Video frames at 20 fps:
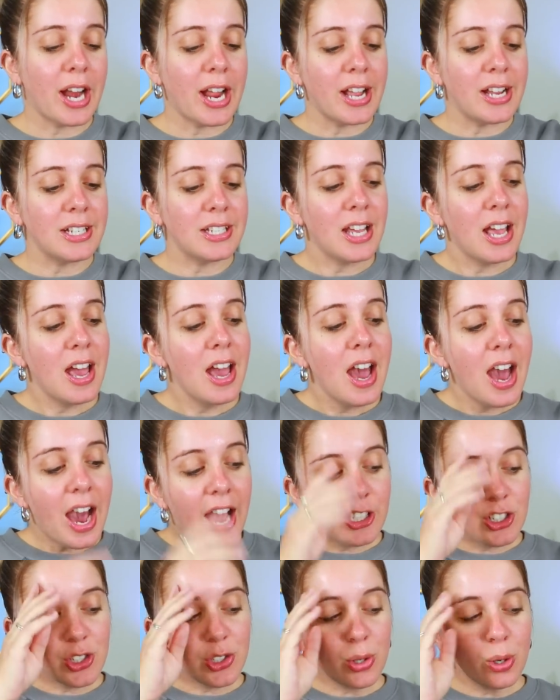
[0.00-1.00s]
And
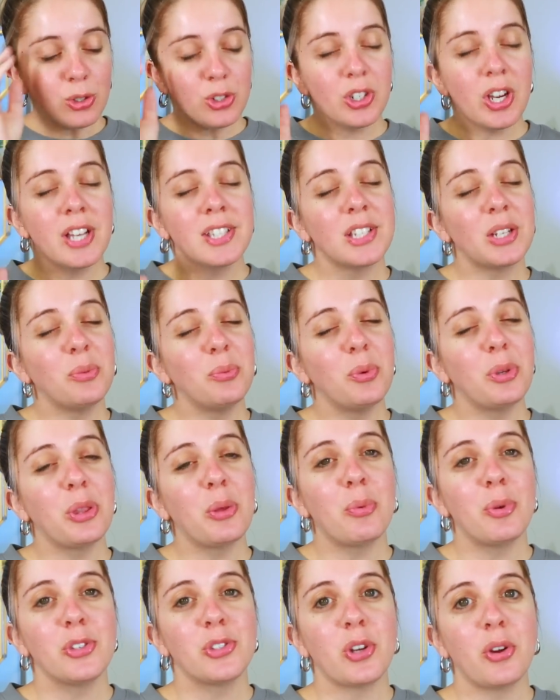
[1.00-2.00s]
I just told you guys I really
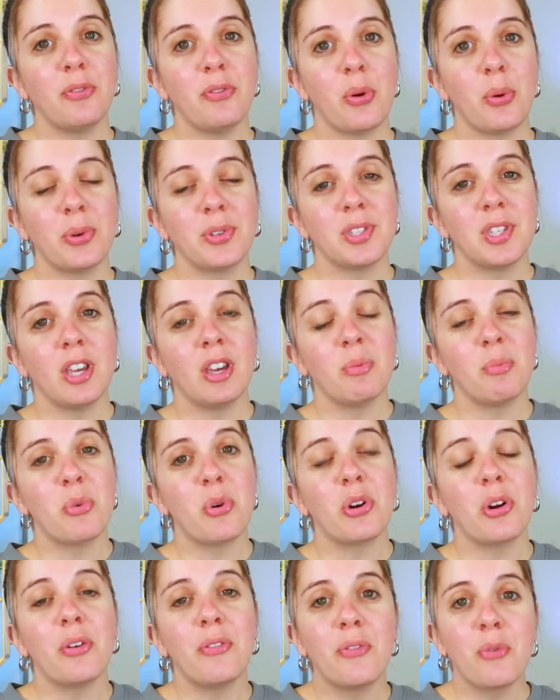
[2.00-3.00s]
want to start focusing on
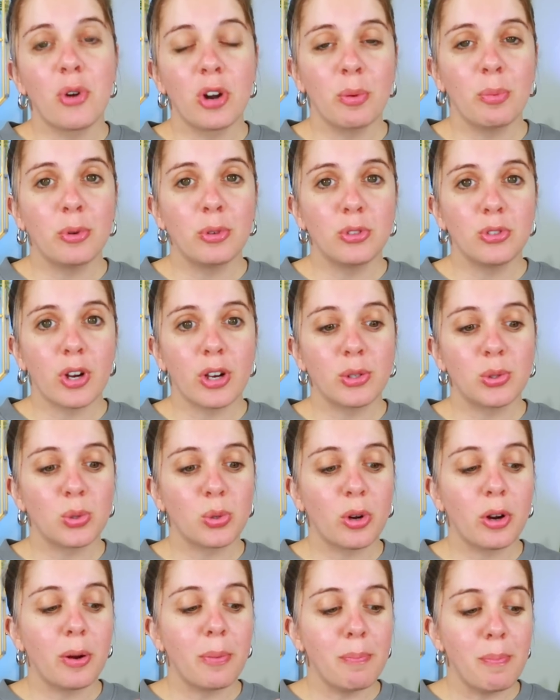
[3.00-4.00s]
more affordable
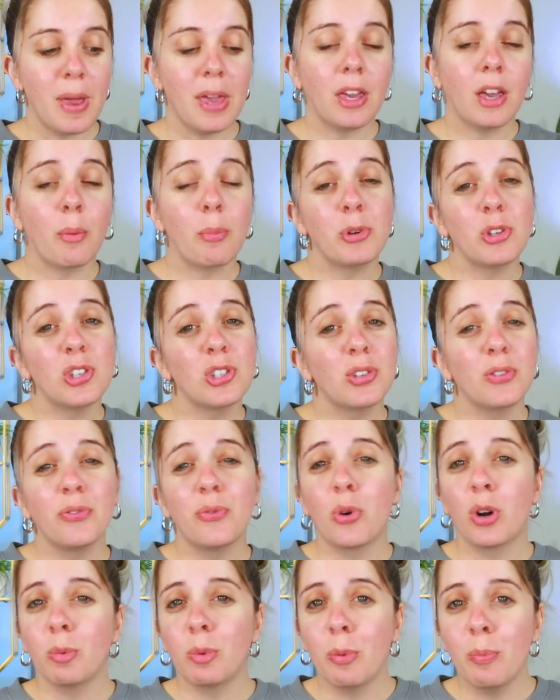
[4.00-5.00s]
drugstore makeup or just
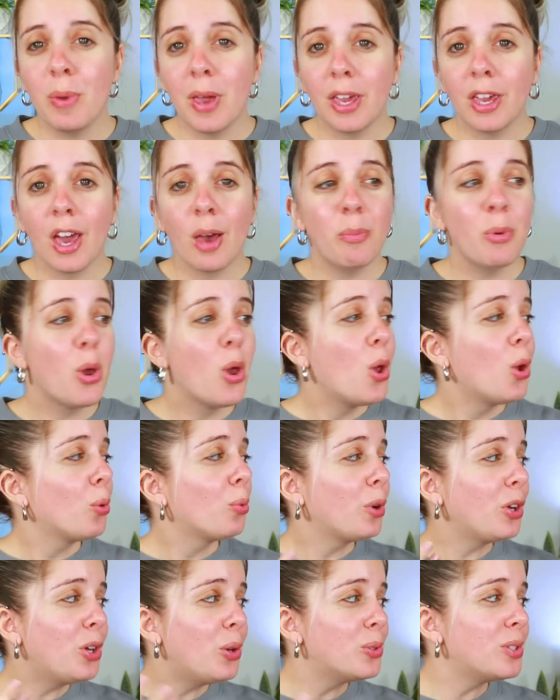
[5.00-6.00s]
affordable makeup,
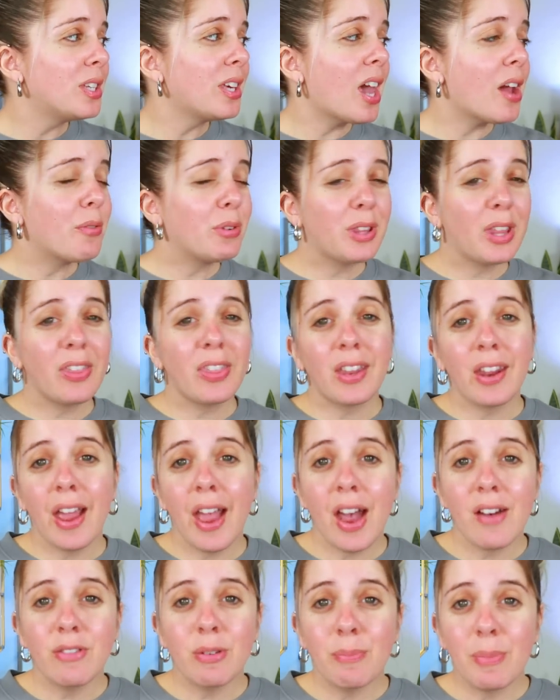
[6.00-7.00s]
reusing everything that I
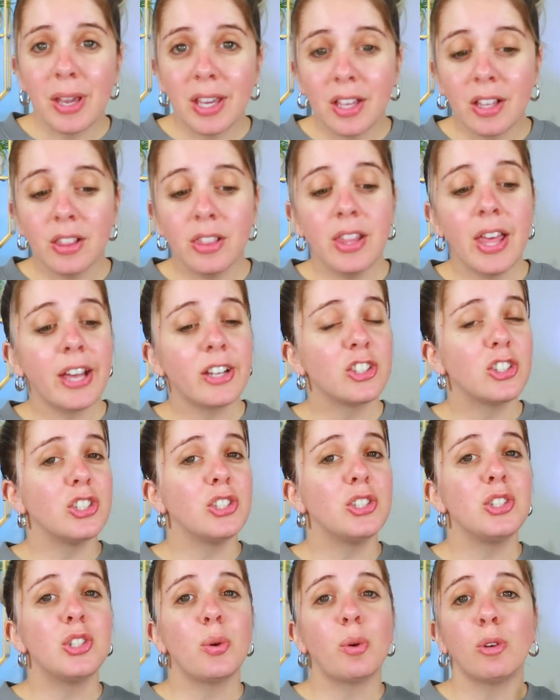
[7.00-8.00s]
have in my
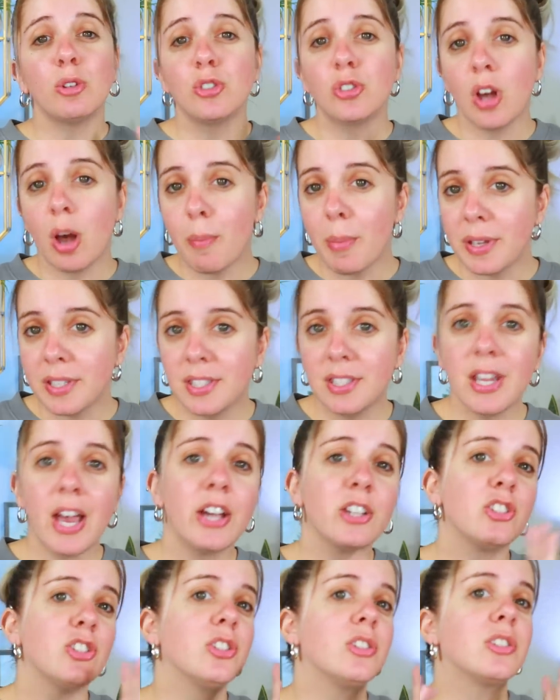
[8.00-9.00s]
collection, doing shop my
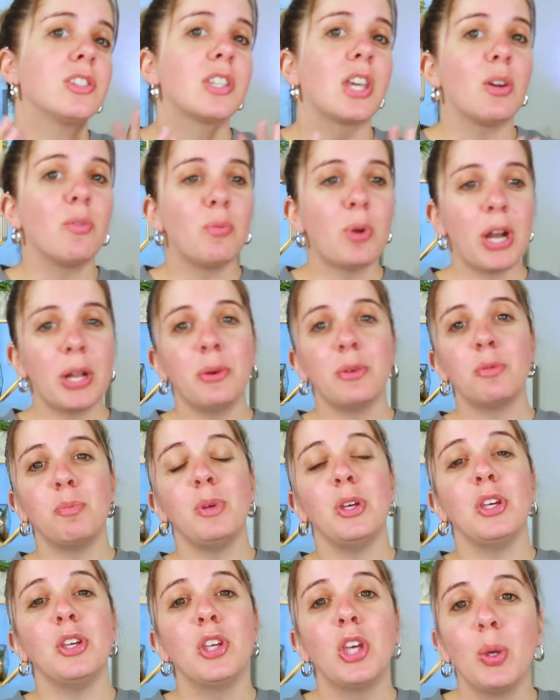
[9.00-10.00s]
stashes, get ready with
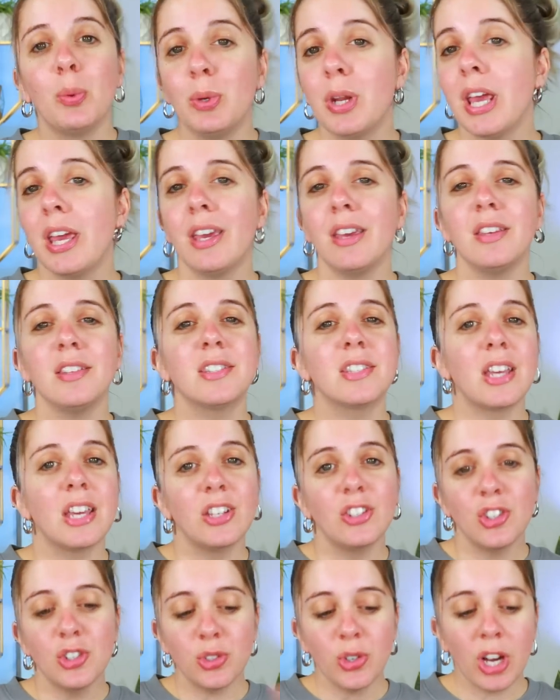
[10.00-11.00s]
me, Q&As,
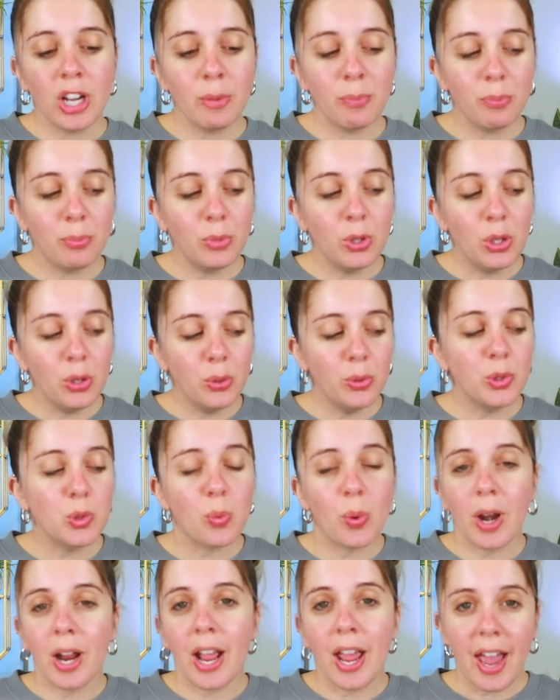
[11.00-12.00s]
like just trying to use
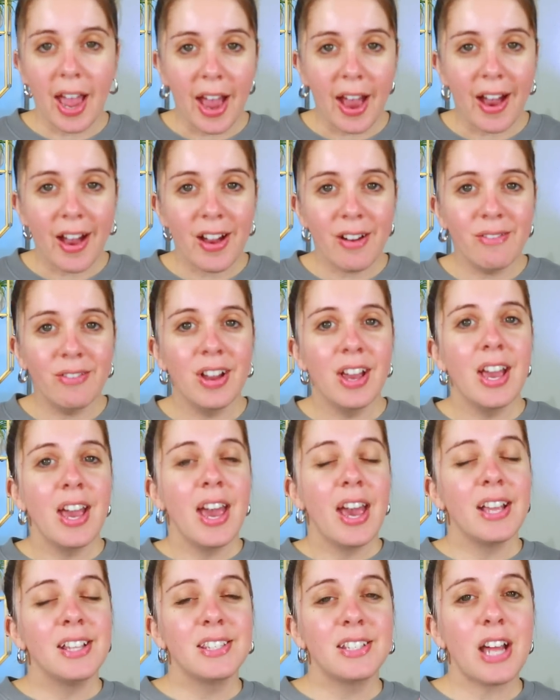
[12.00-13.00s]
what I have
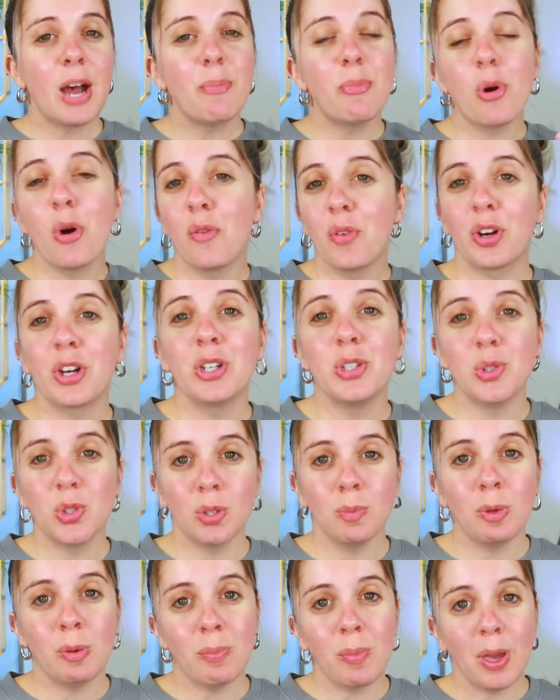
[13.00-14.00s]
and stop over
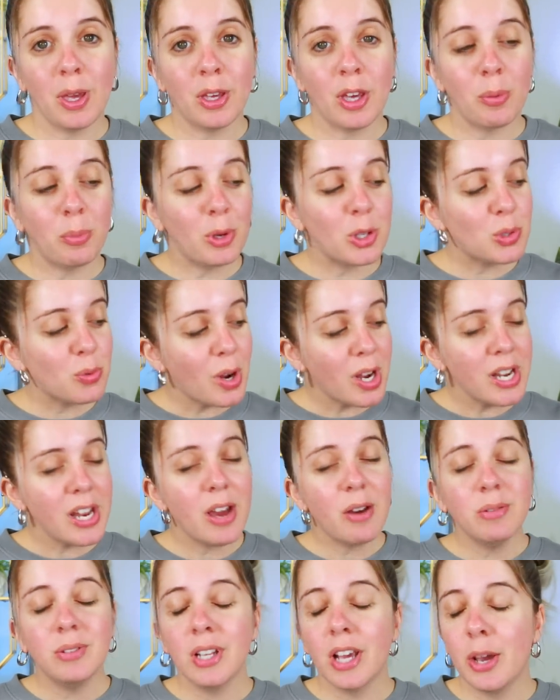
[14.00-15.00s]
consuming makeup because right
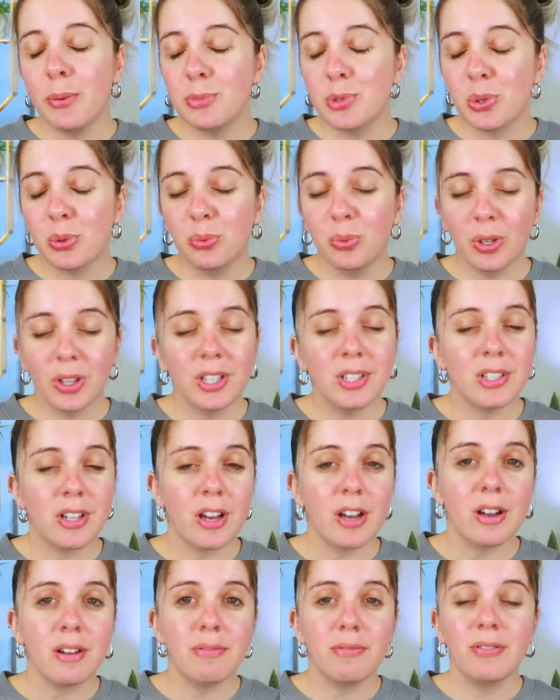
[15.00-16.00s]
now times are really
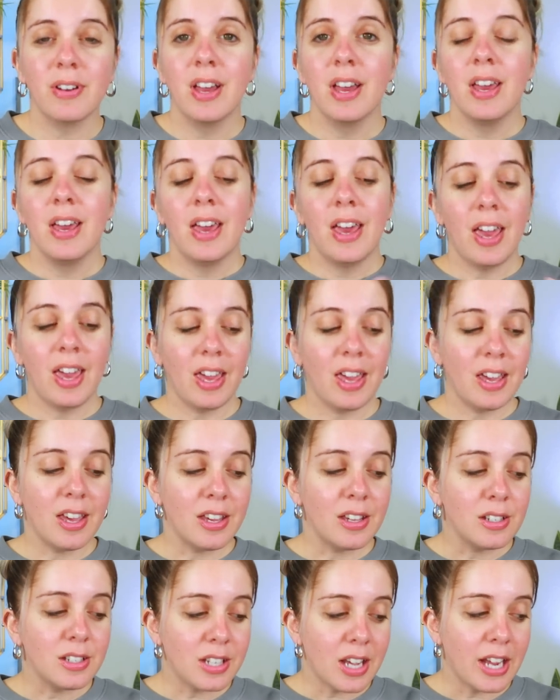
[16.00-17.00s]
tough
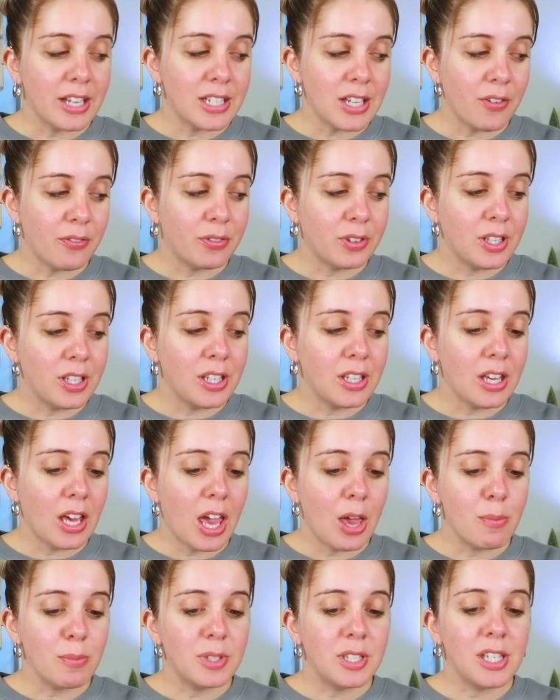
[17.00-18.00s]
and I definitely
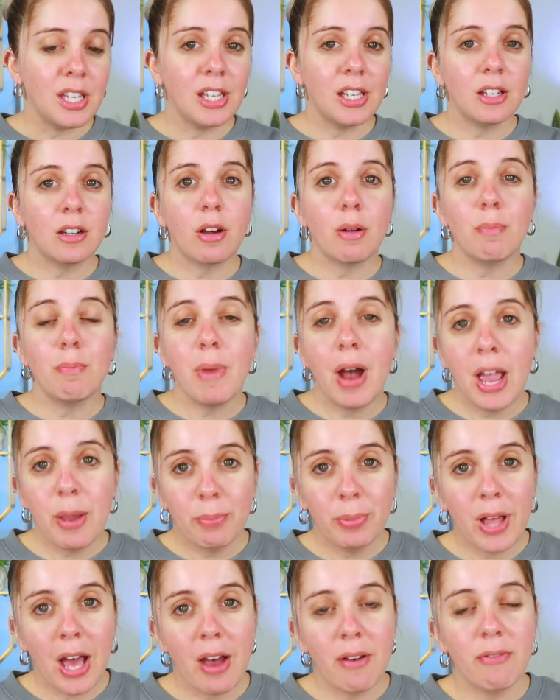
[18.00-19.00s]
am seeing it on my
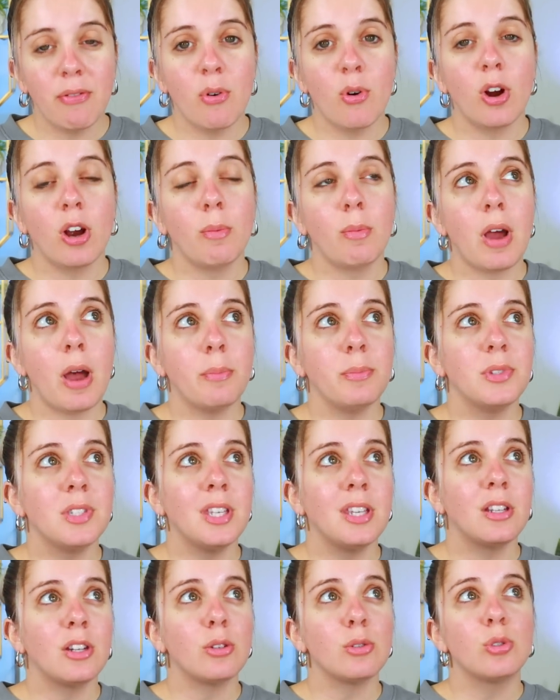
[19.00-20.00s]
platform. I'm
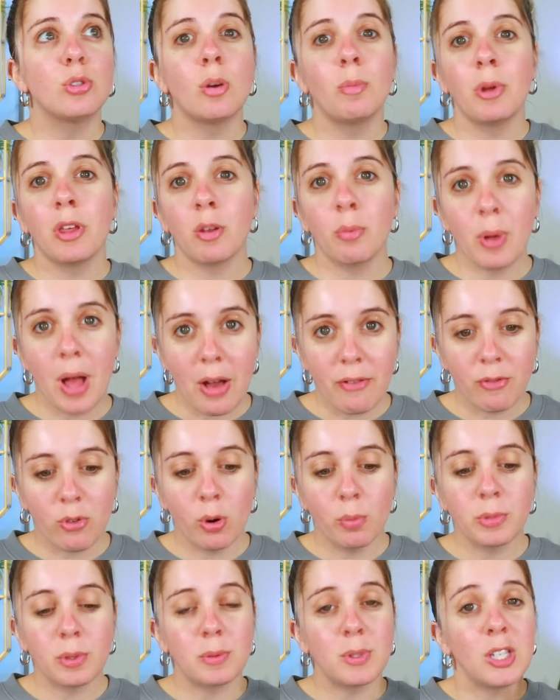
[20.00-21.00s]
seeing it on so many other
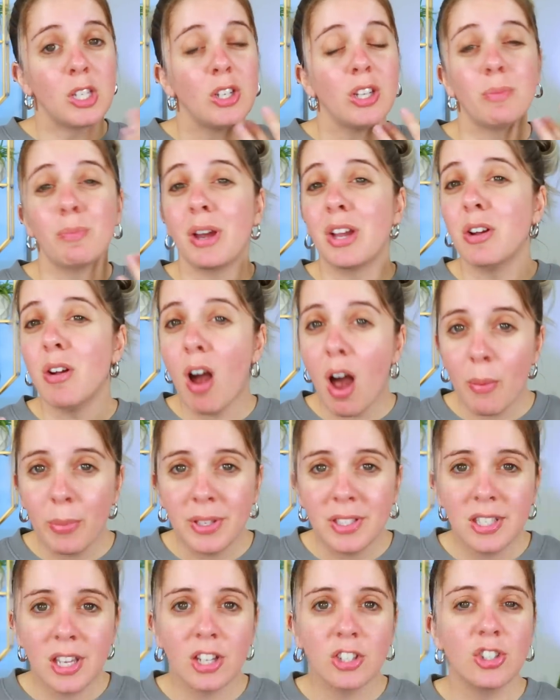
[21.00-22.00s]
platforms. I'm seeing it in my
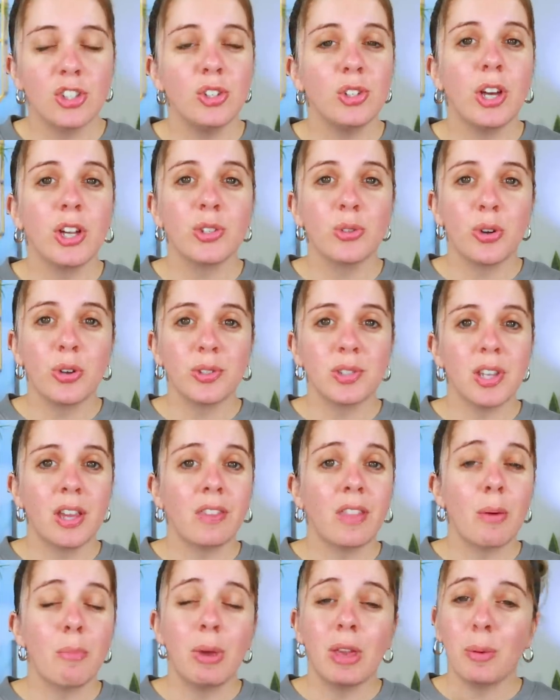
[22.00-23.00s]
comment section. You guys are all
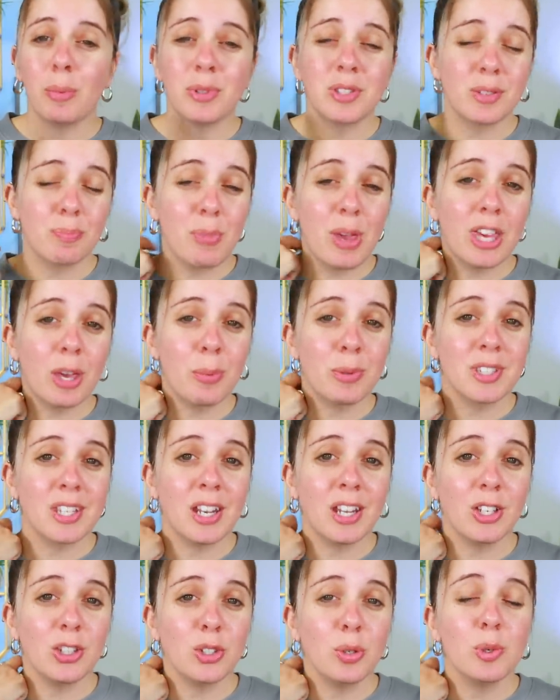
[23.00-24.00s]
saying that makeup is, makeup is
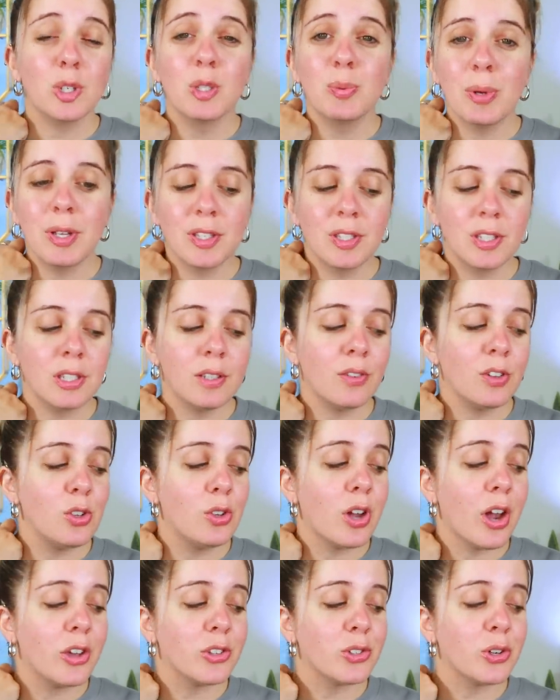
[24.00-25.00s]
getting too expensive and you
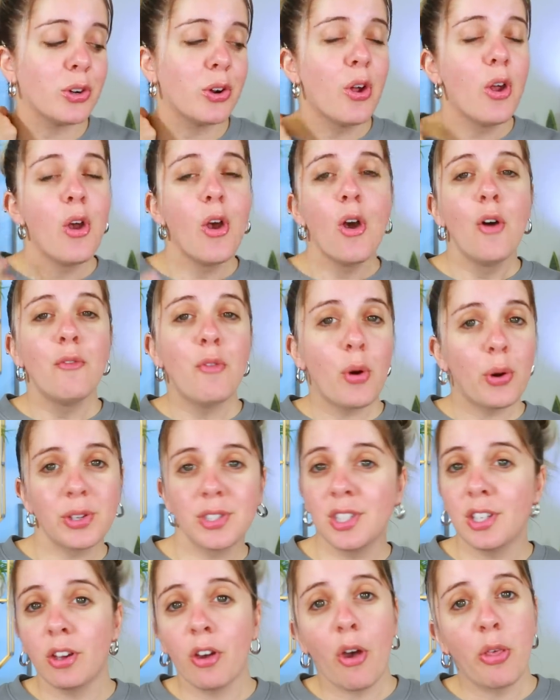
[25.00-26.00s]
guys are
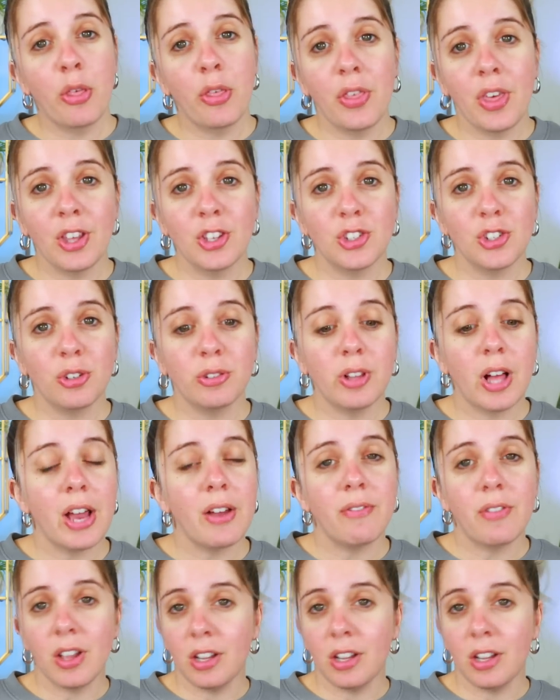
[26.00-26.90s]
focusing on other things in your life.